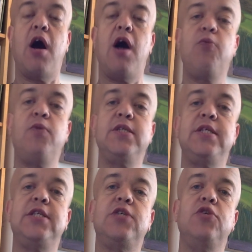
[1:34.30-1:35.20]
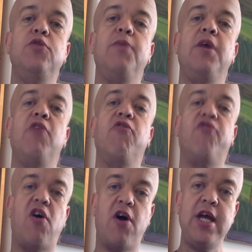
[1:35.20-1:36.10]
I wanted to
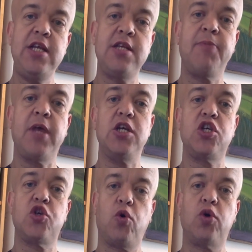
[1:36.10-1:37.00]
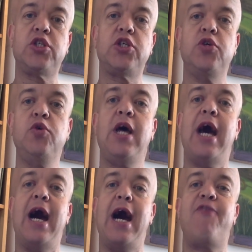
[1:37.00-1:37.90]
find and talk to
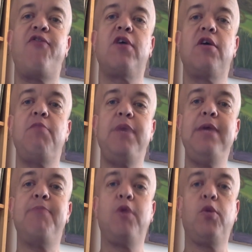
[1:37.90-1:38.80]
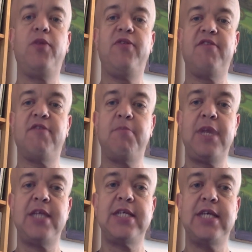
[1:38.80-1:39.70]
African people with
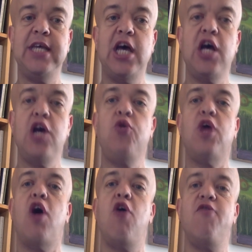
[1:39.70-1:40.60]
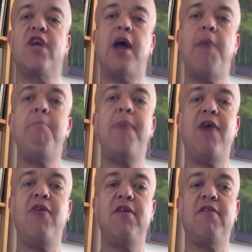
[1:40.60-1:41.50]
disability who overcome
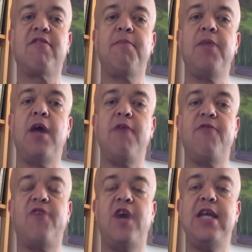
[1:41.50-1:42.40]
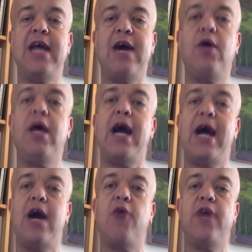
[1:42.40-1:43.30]
barriers and find out
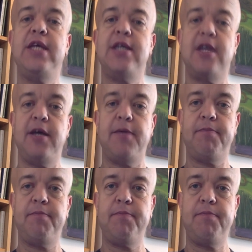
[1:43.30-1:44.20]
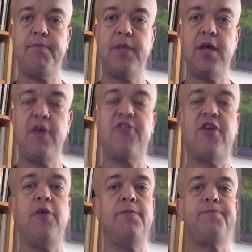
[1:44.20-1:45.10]
how they've done it. So